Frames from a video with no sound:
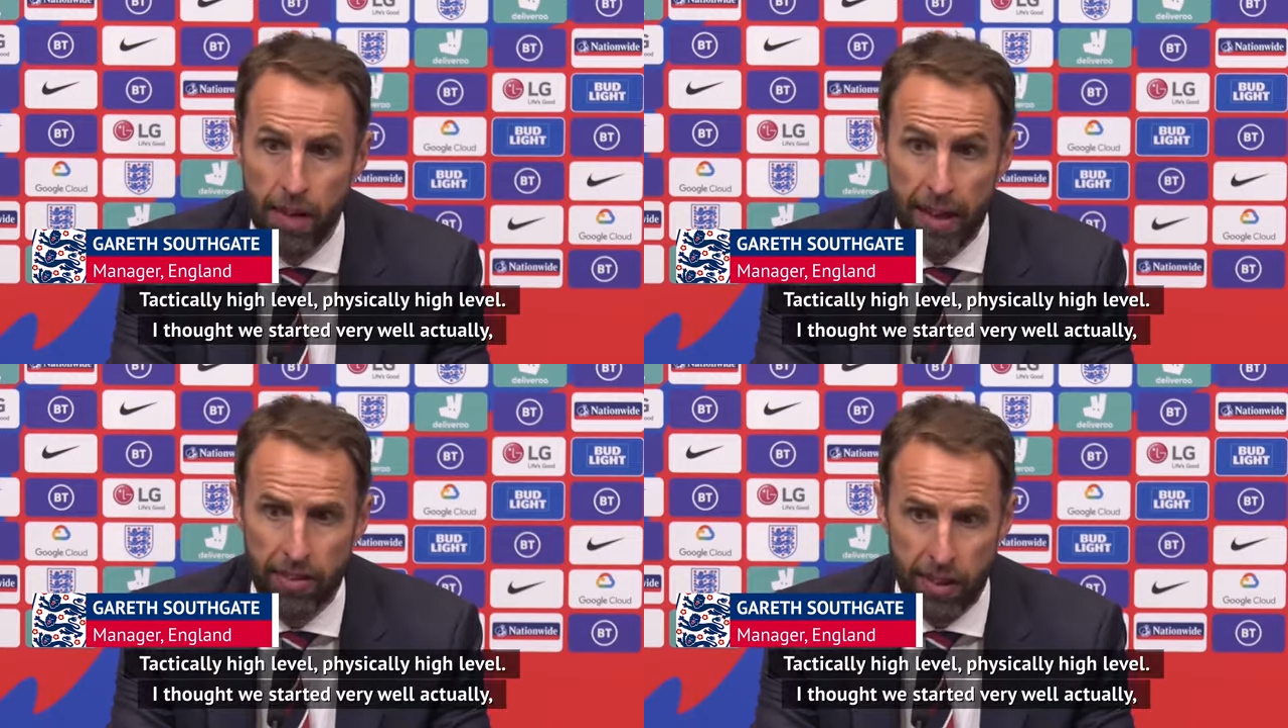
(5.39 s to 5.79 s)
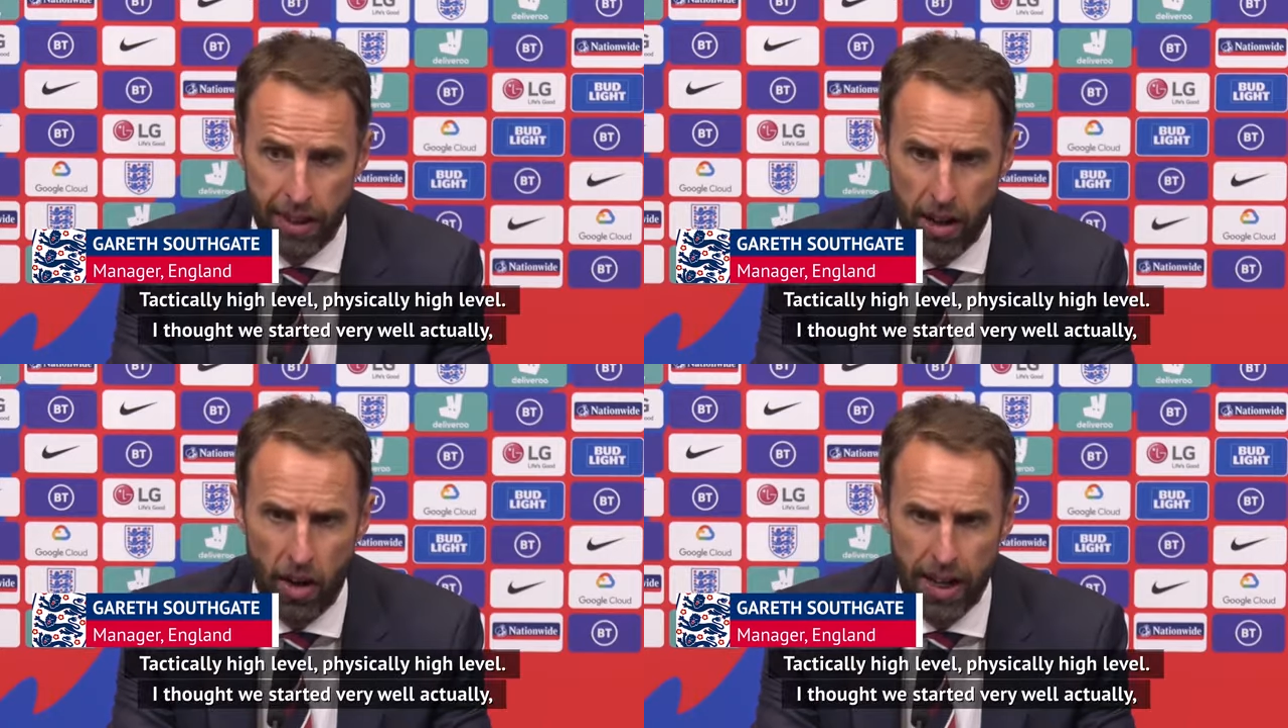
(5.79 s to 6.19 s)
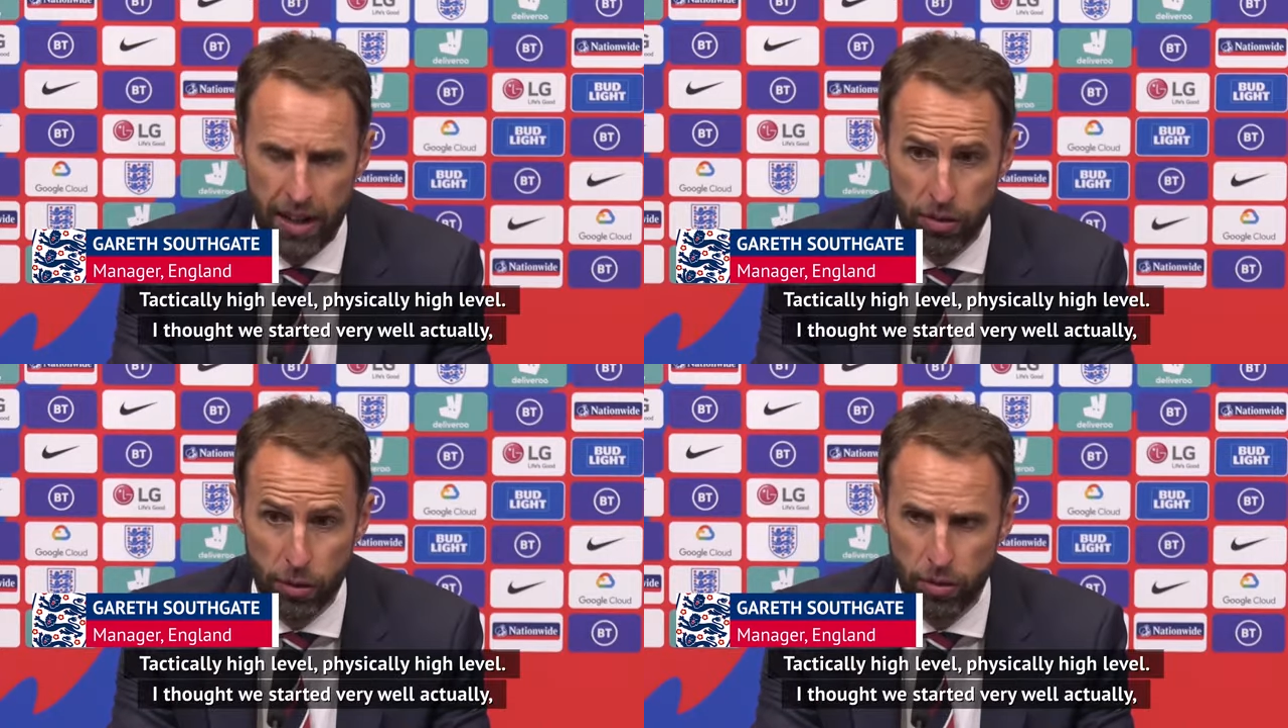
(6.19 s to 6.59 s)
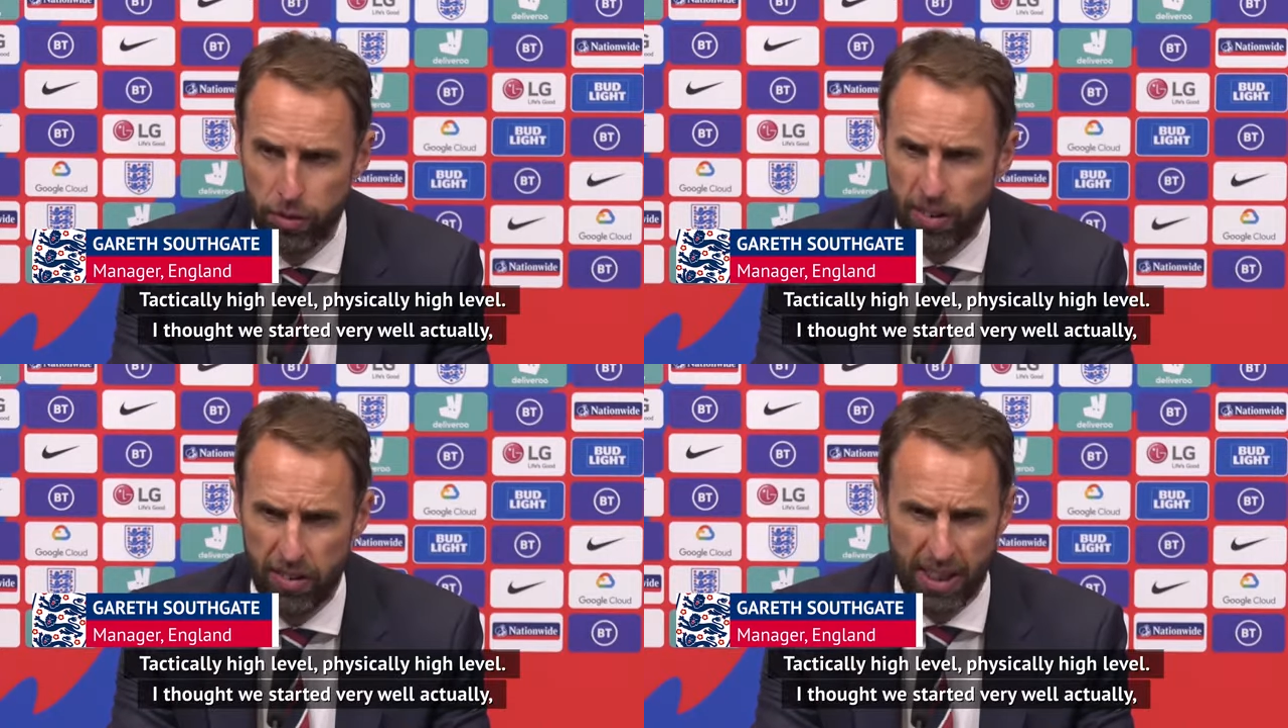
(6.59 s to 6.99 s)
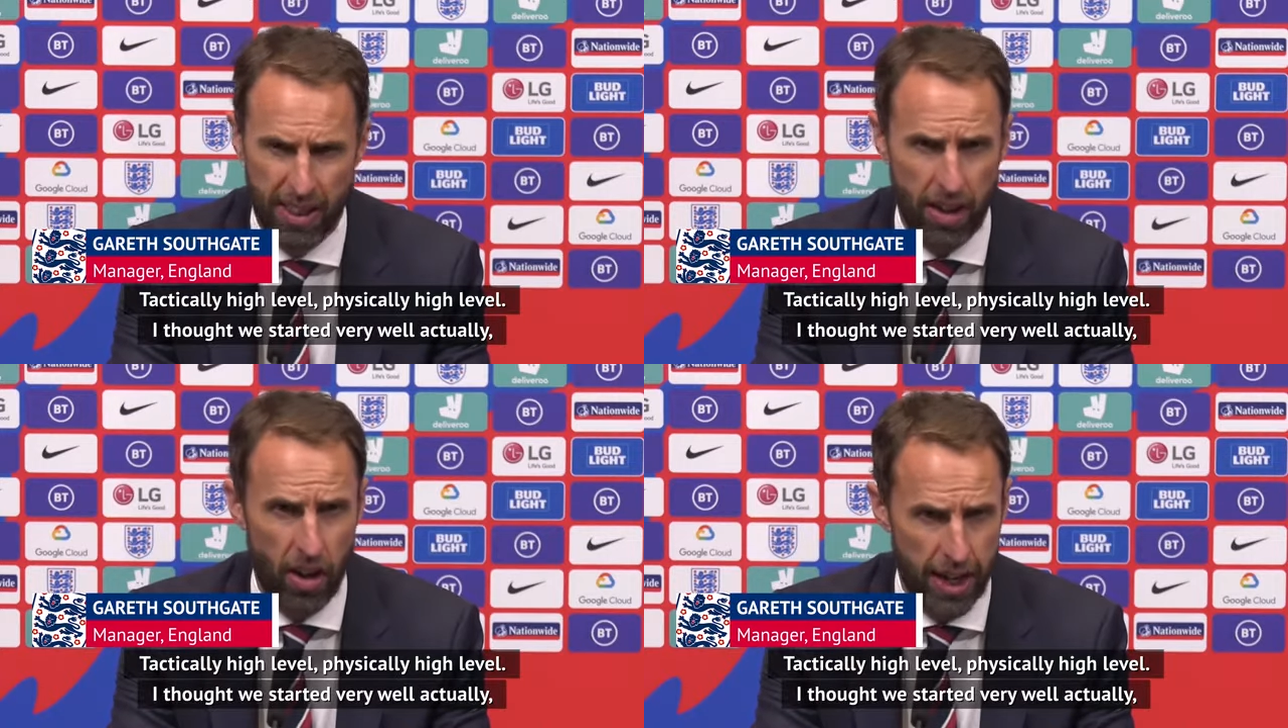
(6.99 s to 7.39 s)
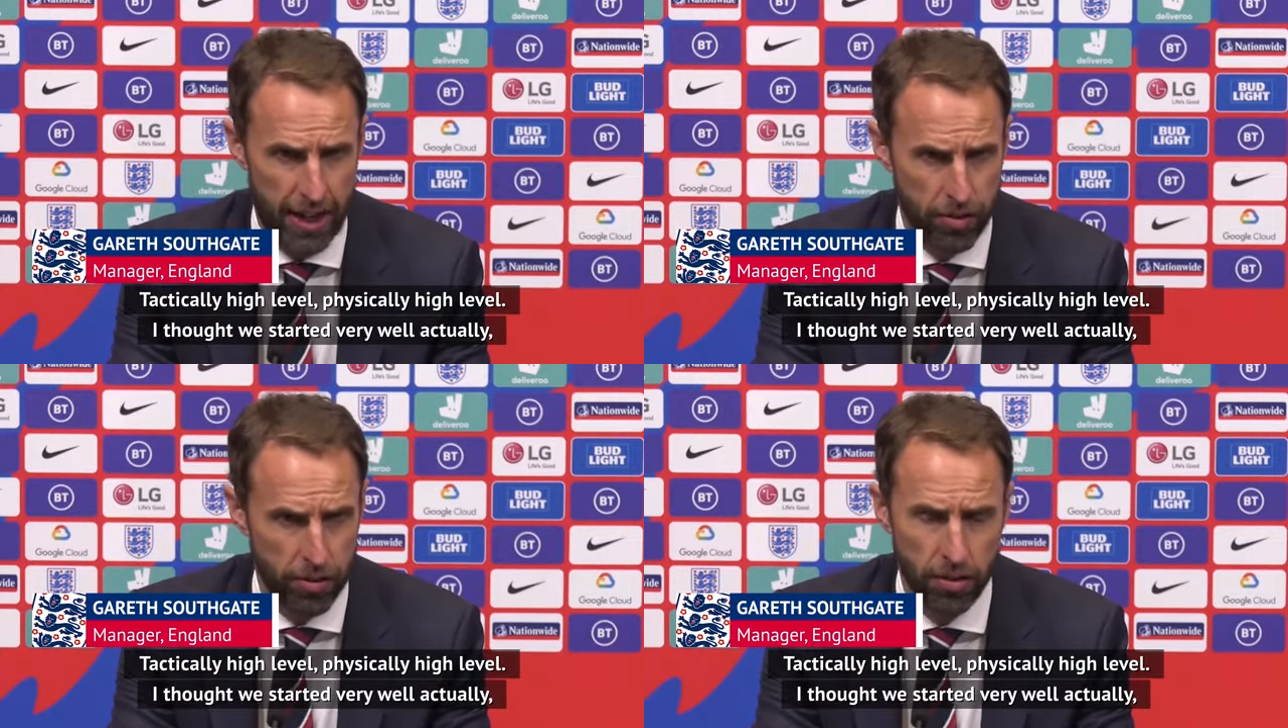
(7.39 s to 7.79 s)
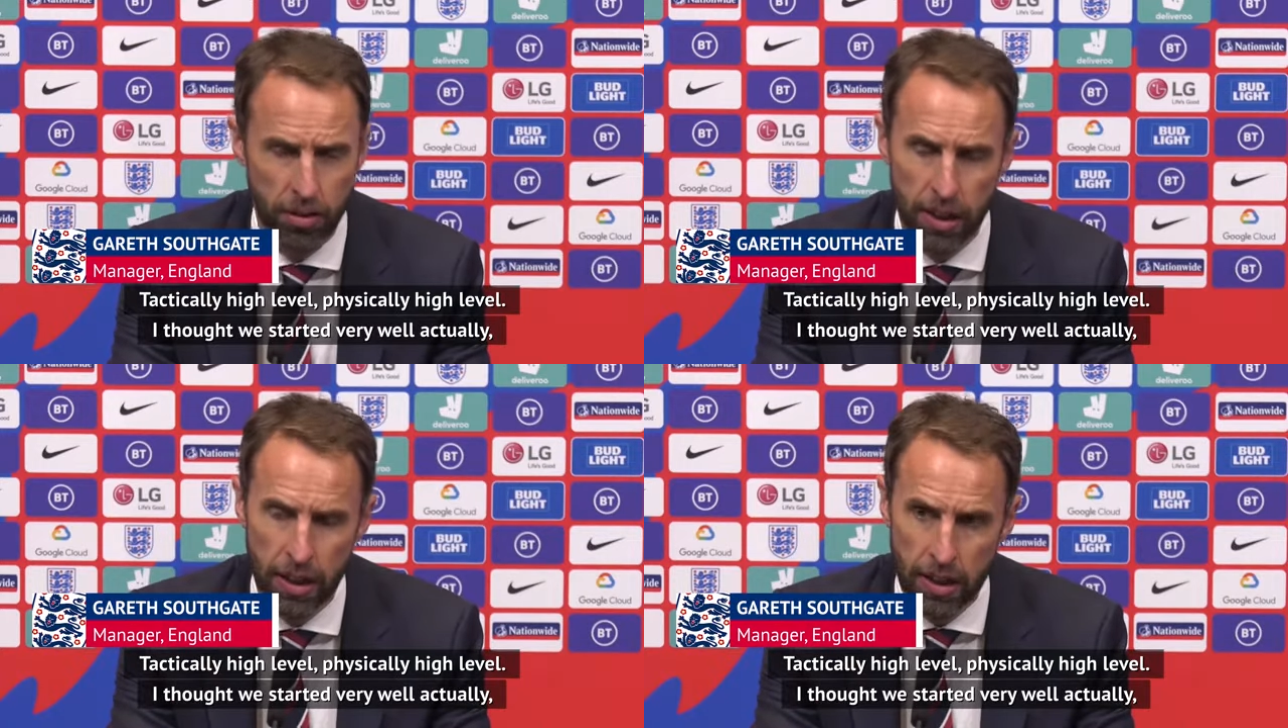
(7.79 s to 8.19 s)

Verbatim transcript: tactically high level, physically high level.